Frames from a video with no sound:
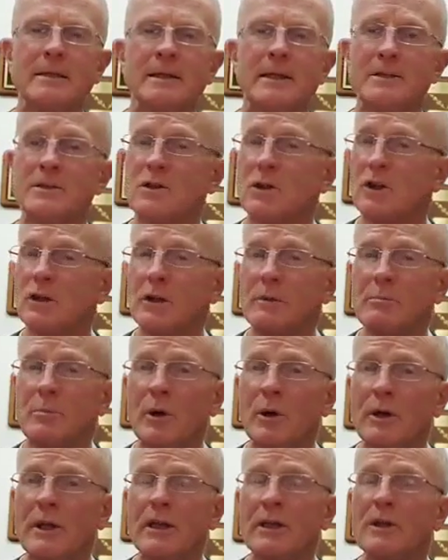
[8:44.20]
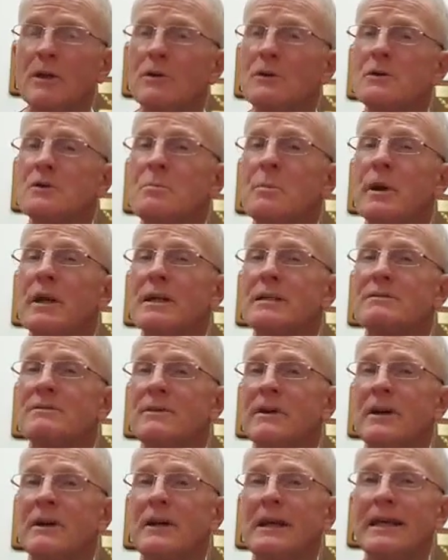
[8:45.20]
It's a good burr to use, but it's
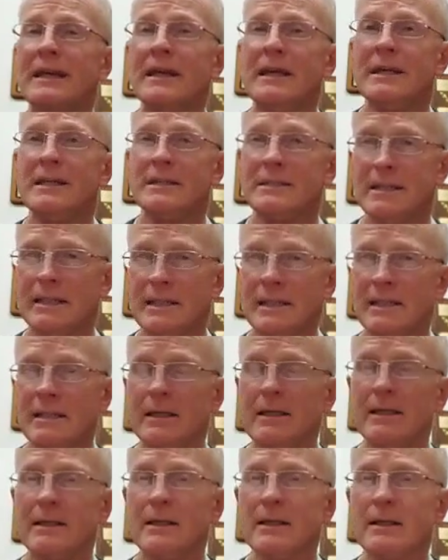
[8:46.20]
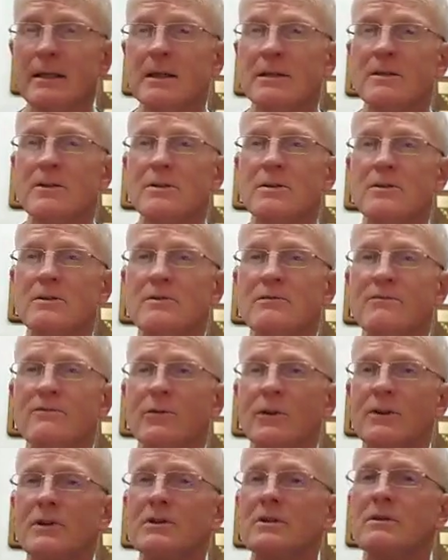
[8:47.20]
very easy
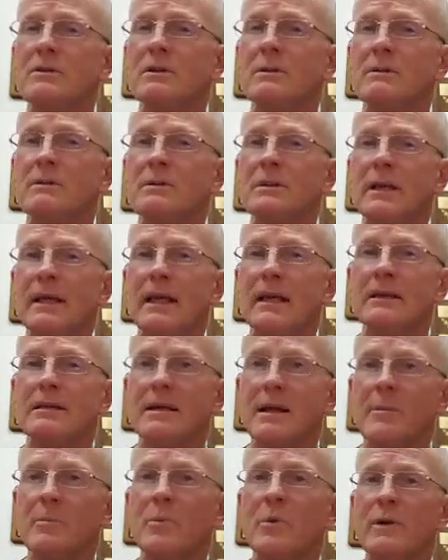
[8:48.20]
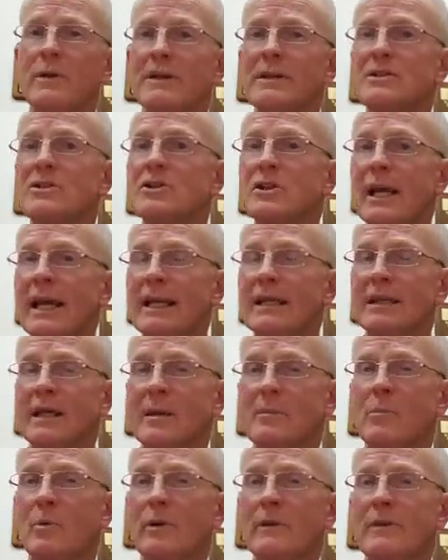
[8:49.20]
for the student to end up with a
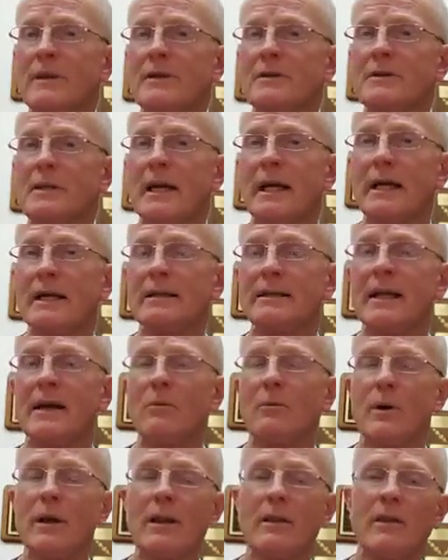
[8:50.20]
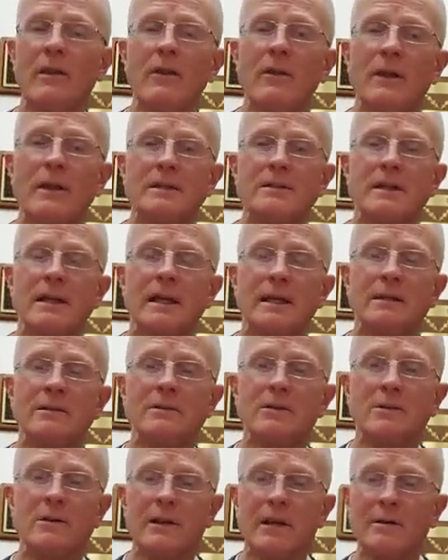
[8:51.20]
J-lip when they're done. Now, one of the things they can
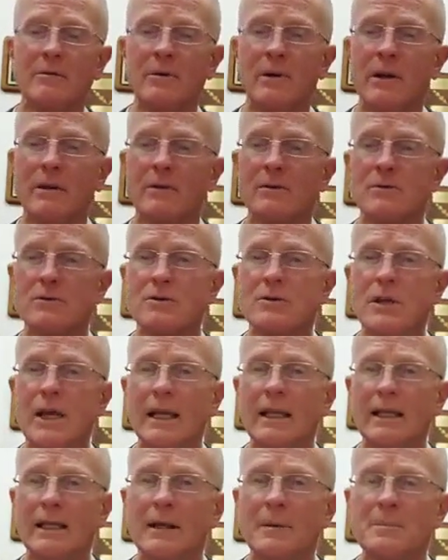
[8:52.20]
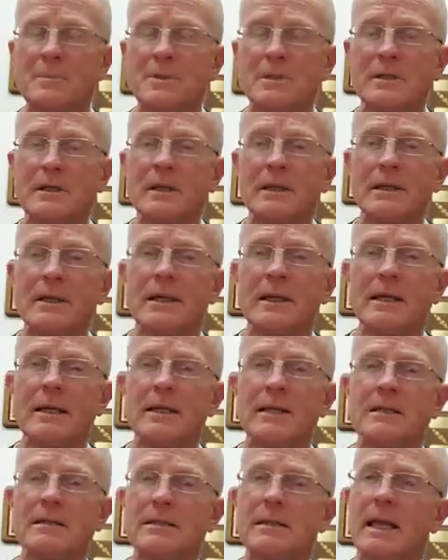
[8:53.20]
do to get rid of those J-lips
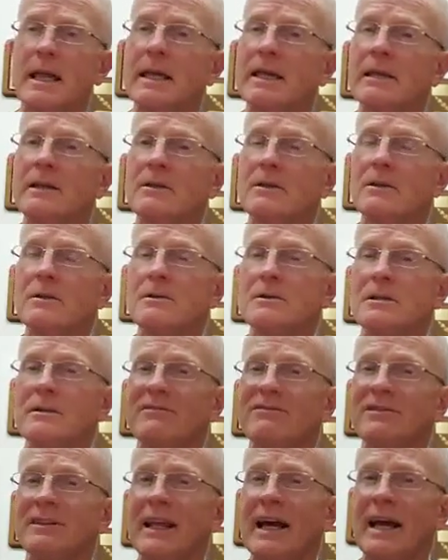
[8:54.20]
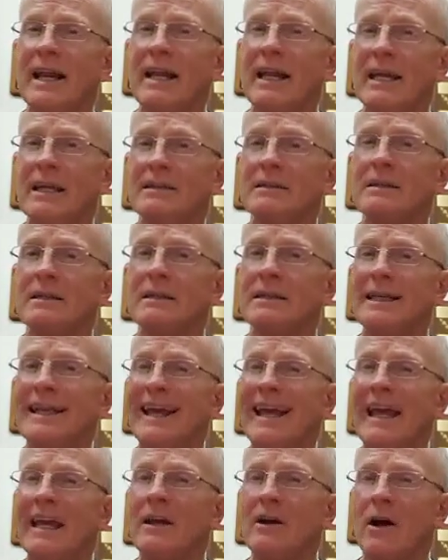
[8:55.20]
is they can use the flat-ended
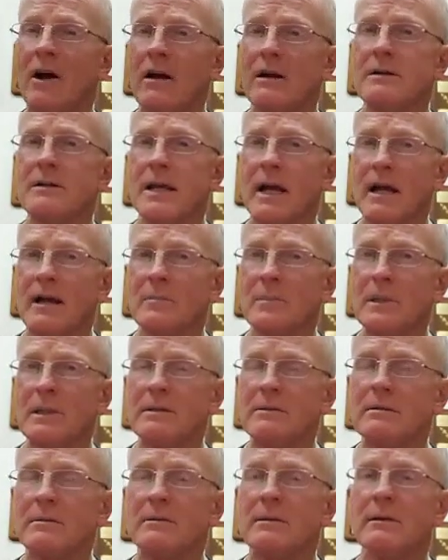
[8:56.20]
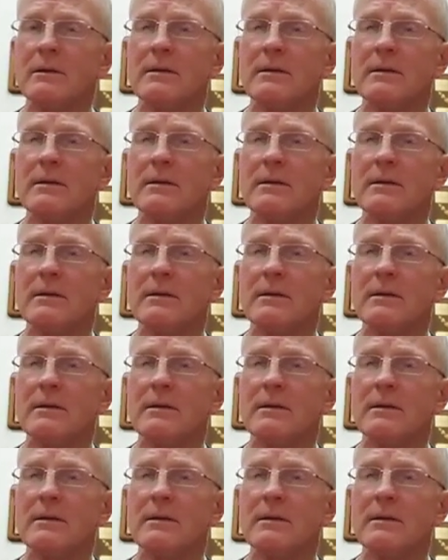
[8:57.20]
KR diamond